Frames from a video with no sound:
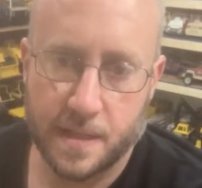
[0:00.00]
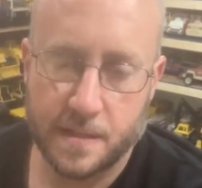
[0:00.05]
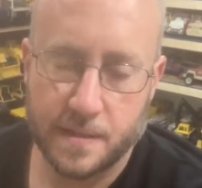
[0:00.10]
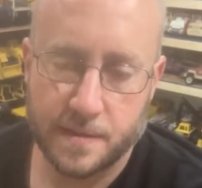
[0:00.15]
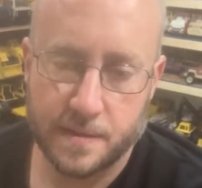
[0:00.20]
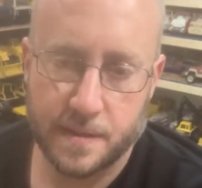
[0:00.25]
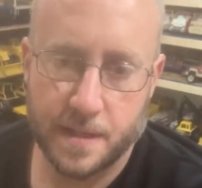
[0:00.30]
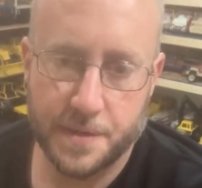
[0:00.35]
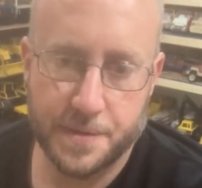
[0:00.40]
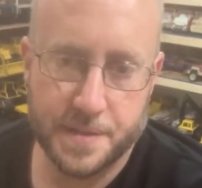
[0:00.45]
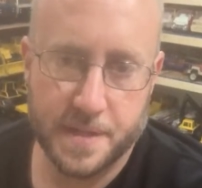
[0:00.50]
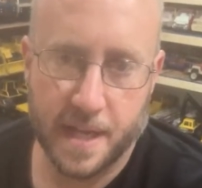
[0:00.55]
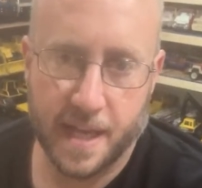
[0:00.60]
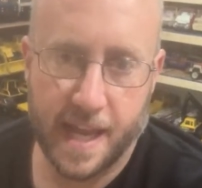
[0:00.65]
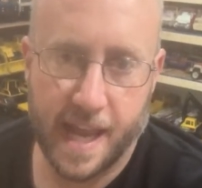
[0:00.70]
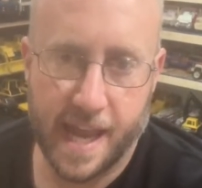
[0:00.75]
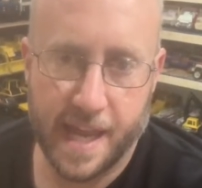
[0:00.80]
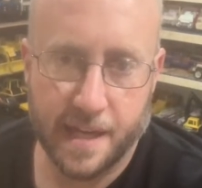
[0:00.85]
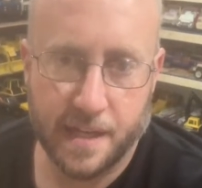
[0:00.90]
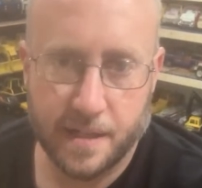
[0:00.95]
They'll say
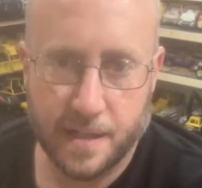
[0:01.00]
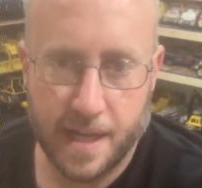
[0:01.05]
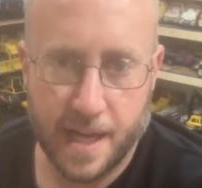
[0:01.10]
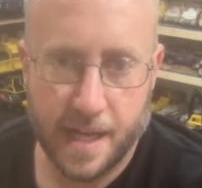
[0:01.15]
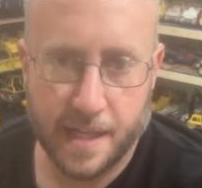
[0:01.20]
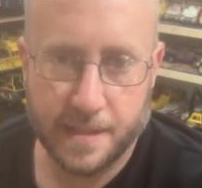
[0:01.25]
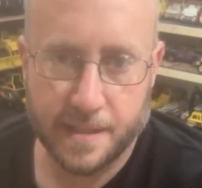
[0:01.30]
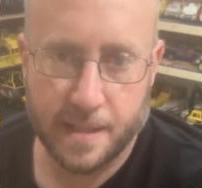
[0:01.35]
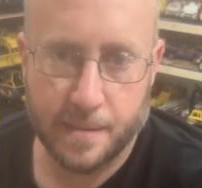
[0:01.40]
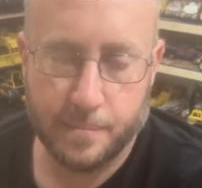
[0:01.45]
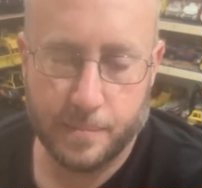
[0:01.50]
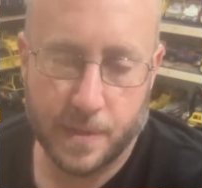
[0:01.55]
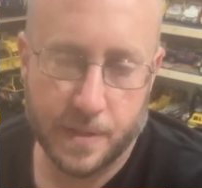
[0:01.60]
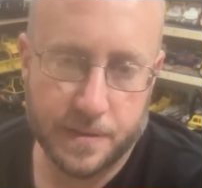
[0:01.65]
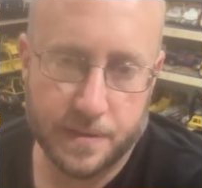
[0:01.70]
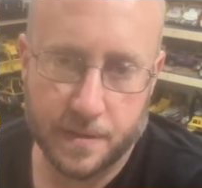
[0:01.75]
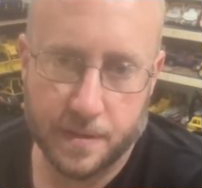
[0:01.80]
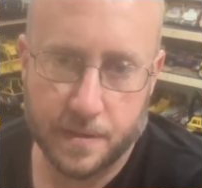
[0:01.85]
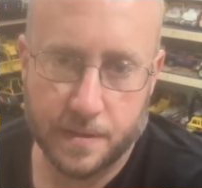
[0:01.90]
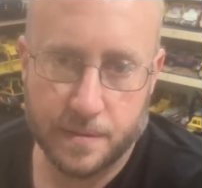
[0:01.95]
Canada on them, but
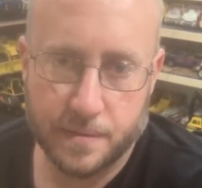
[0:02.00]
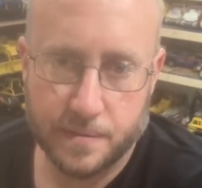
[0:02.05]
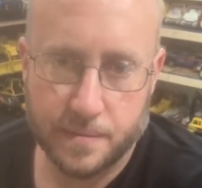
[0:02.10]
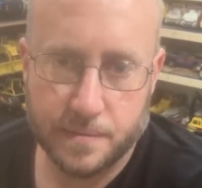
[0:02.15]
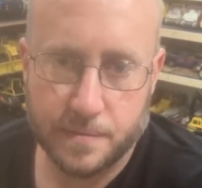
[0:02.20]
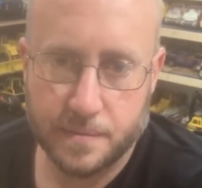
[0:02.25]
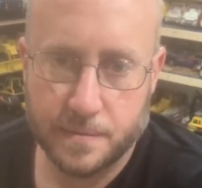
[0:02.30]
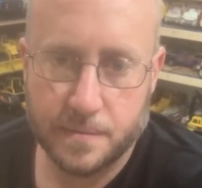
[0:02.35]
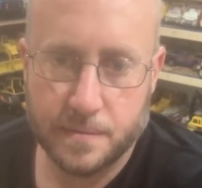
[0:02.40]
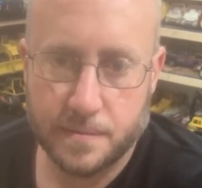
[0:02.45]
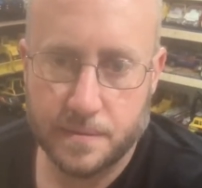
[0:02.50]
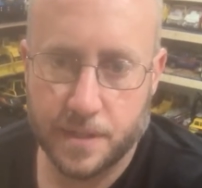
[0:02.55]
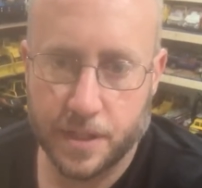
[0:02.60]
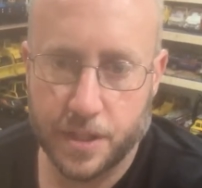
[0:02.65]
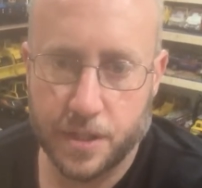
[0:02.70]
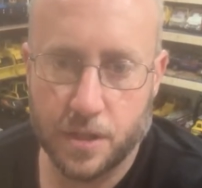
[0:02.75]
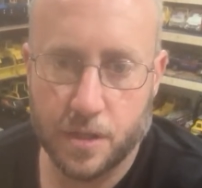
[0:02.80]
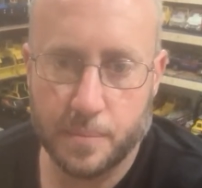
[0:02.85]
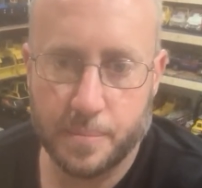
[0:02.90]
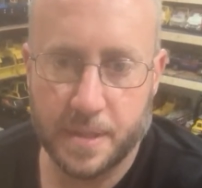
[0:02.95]
they're the
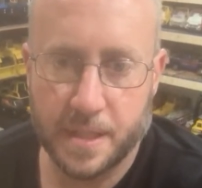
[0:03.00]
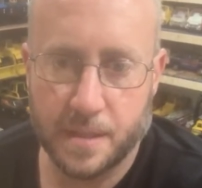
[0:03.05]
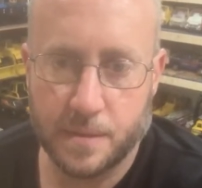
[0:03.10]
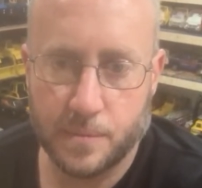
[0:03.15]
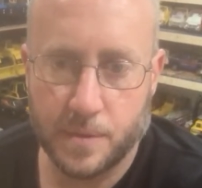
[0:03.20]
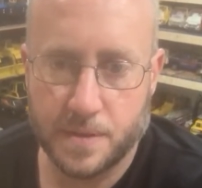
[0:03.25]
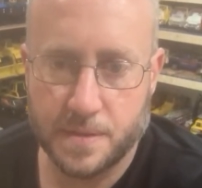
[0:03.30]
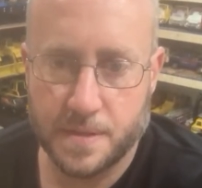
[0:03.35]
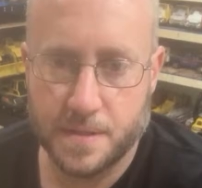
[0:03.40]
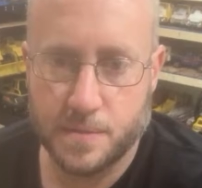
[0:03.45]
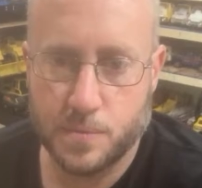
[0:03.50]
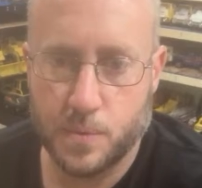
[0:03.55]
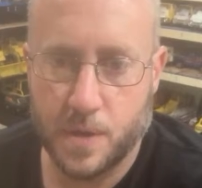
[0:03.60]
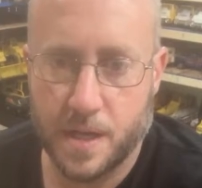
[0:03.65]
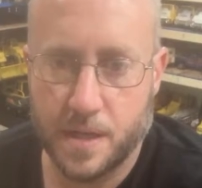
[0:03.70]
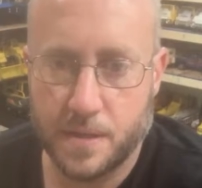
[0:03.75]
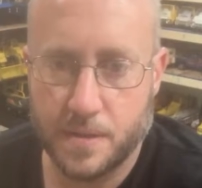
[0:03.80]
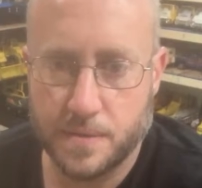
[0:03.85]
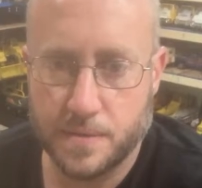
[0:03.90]
European ones as well.